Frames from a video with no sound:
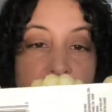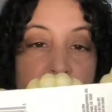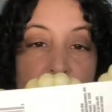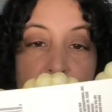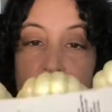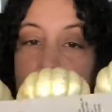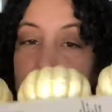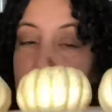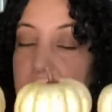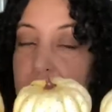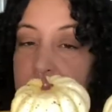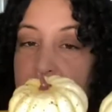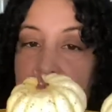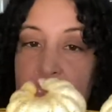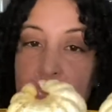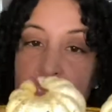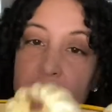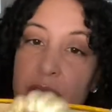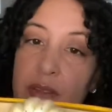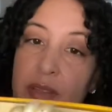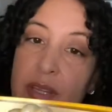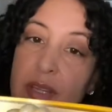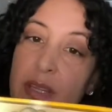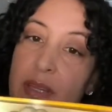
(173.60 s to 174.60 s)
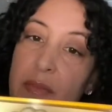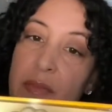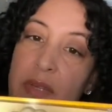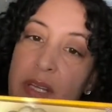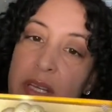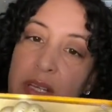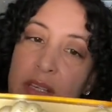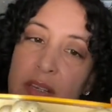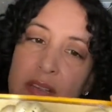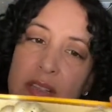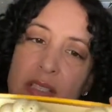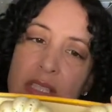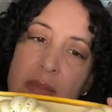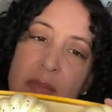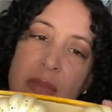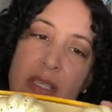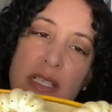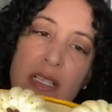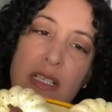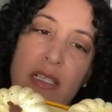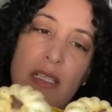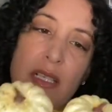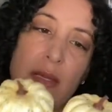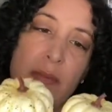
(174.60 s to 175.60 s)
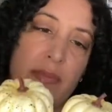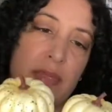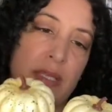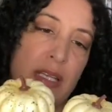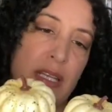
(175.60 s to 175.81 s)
but I don't think I'm gonna use them as clips.